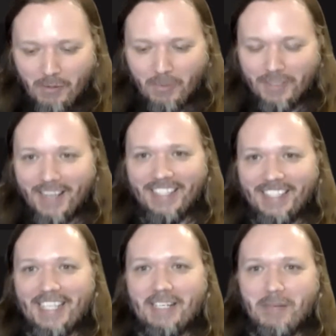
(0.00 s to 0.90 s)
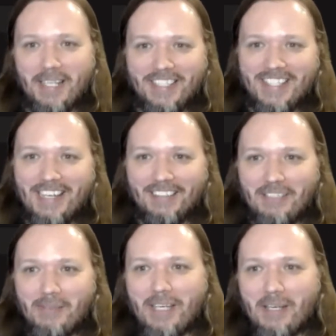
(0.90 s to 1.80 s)
We're talking gigabytes now.
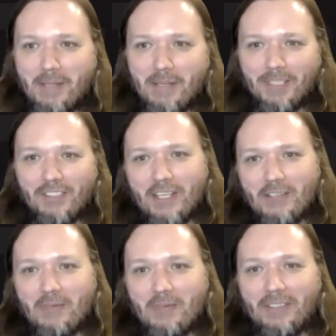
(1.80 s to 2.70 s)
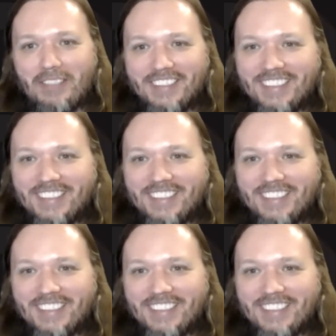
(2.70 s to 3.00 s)
Like, we got to be able to change the world.